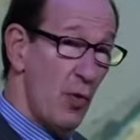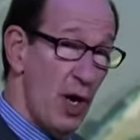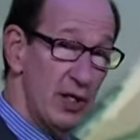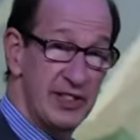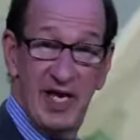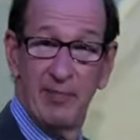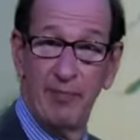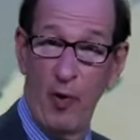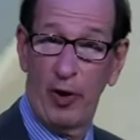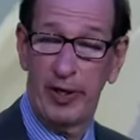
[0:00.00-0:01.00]
well, he's getting
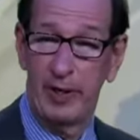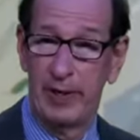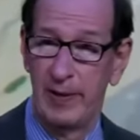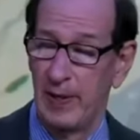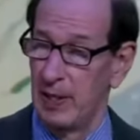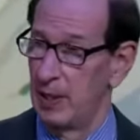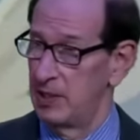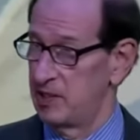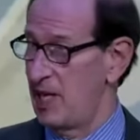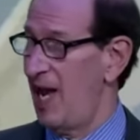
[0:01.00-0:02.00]
bored.
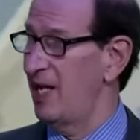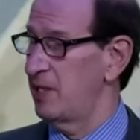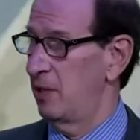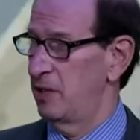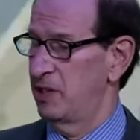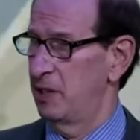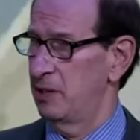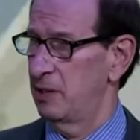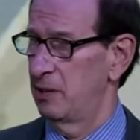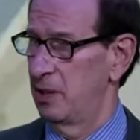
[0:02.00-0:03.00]
His dad
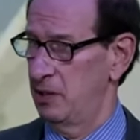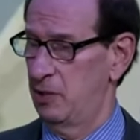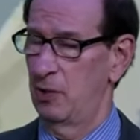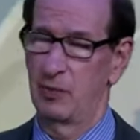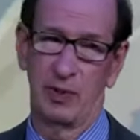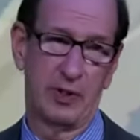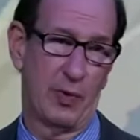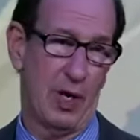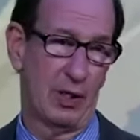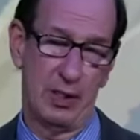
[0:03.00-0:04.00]
notices he's doing really
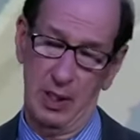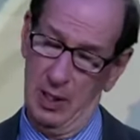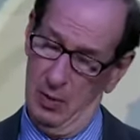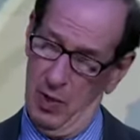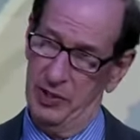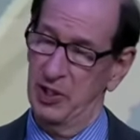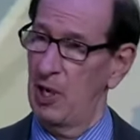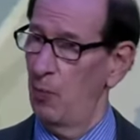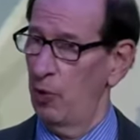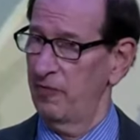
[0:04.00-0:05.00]
well. Why don't you
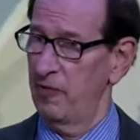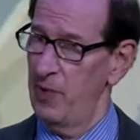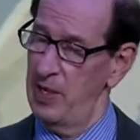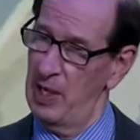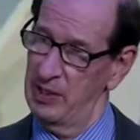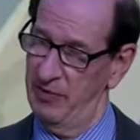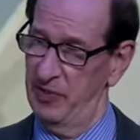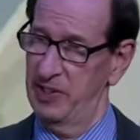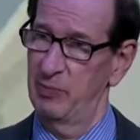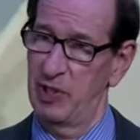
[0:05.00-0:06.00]
come work for me? I'll give you
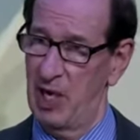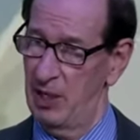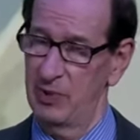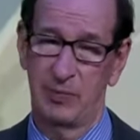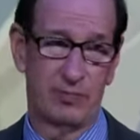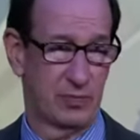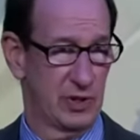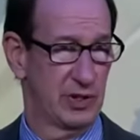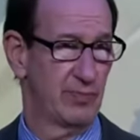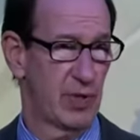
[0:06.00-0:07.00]
some jobs and
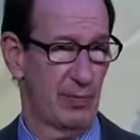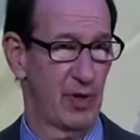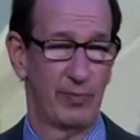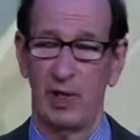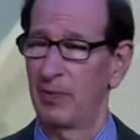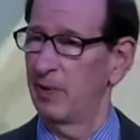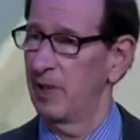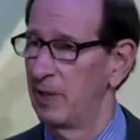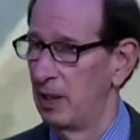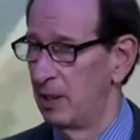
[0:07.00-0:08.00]
just blah, blah, blah, blah,
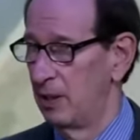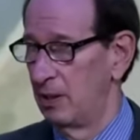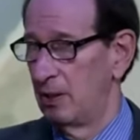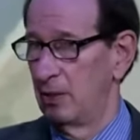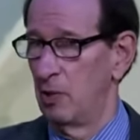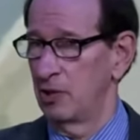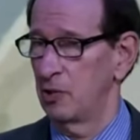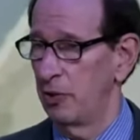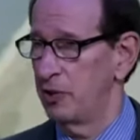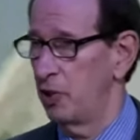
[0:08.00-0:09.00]
blah. Long
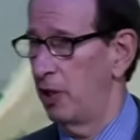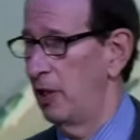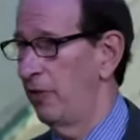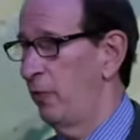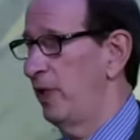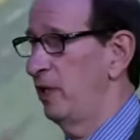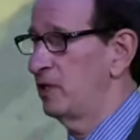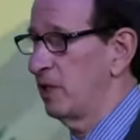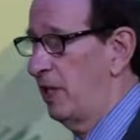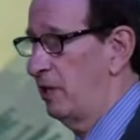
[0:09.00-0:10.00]
story short, three
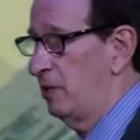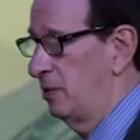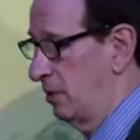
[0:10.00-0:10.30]
years later,